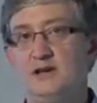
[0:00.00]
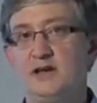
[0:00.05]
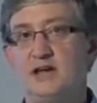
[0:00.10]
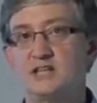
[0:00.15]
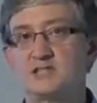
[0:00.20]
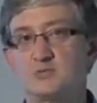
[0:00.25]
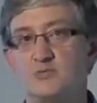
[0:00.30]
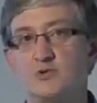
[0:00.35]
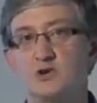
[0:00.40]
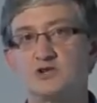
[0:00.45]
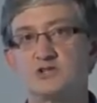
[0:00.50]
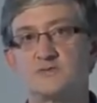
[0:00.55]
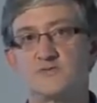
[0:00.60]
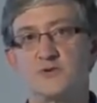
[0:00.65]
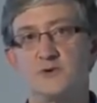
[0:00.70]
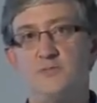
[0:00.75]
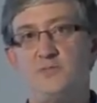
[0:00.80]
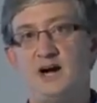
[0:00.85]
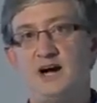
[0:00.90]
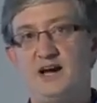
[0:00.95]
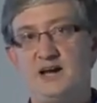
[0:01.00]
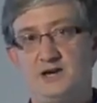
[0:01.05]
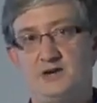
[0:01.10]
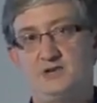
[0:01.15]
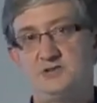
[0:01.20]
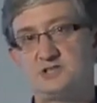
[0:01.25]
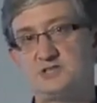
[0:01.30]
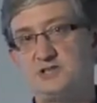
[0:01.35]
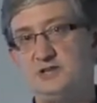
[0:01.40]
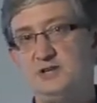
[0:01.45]
It's worse for
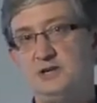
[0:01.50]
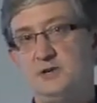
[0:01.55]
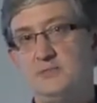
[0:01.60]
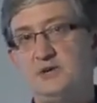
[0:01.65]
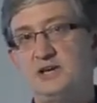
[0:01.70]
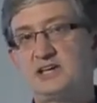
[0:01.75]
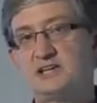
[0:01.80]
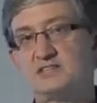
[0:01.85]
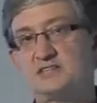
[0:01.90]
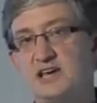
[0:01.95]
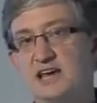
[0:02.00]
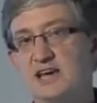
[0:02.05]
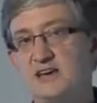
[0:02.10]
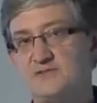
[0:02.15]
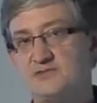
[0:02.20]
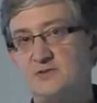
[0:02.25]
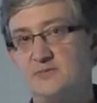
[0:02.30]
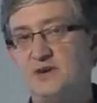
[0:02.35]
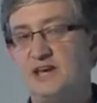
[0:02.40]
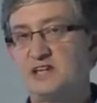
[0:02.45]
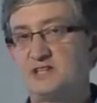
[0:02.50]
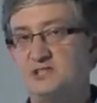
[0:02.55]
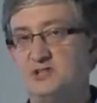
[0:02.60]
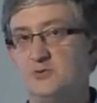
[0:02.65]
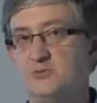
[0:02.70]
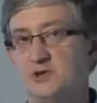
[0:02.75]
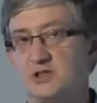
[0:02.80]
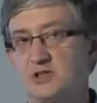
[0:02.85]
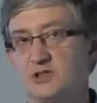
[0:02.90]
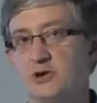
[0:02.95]
buyers because they have to make
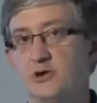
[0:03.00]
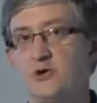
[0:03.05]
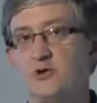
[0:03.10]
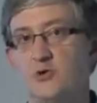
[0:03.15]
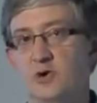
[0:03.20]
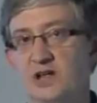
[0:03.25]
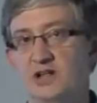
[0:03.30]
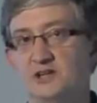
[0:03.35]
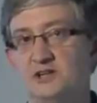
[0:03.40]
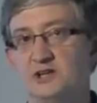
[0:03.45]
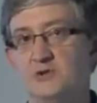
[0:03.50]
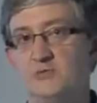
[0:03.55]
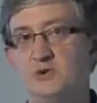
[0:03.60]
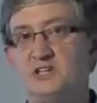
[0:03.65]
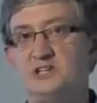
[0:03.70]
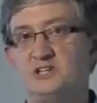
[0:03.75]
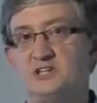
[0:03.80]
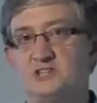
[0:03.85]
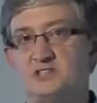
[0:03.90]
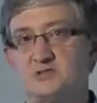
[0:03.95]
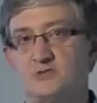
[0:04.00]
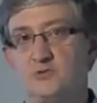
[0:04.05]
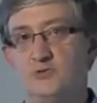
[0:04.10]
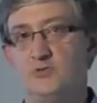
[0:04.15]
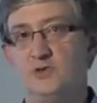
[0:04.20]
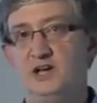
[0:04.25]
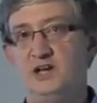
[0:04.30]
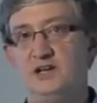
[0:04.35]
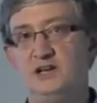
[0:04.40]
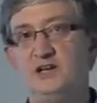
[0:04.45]
do with low quality widgets
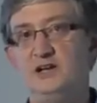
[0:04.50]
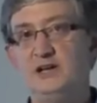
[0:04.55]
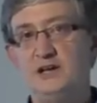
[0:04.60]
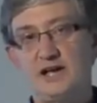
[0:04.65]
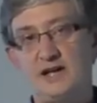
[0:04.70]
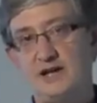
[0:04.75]
when